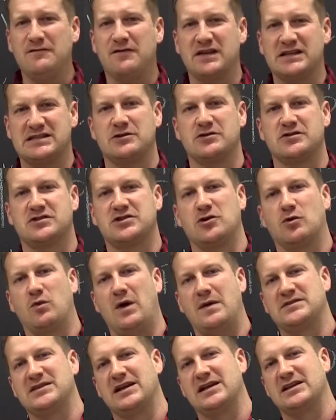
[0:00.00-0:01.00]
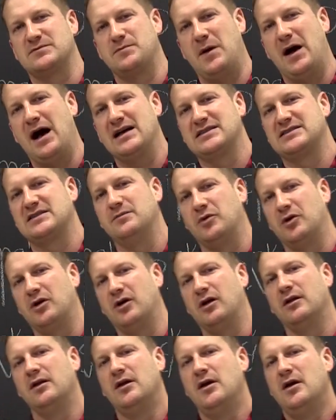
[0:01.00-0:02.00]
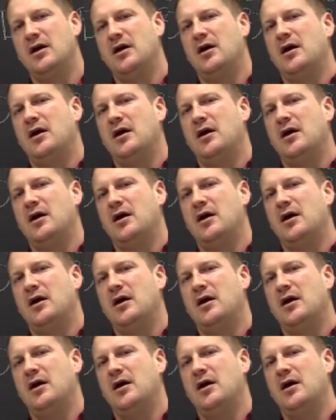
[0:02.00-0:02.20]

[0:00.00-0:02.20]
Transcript: visitors to your website as possible.